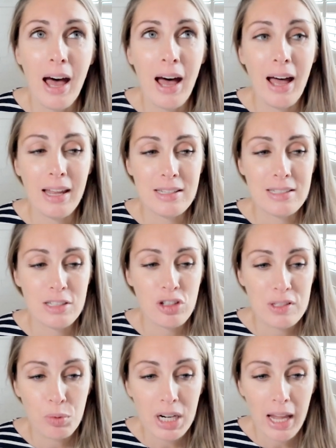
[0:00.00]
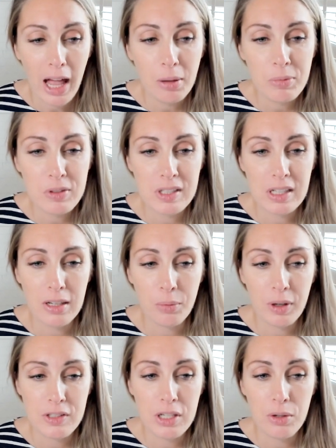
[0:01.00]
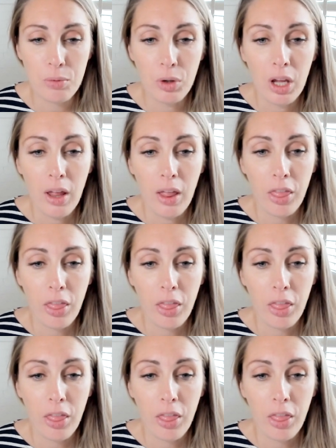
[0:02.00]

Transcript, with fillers: and just really helps you as you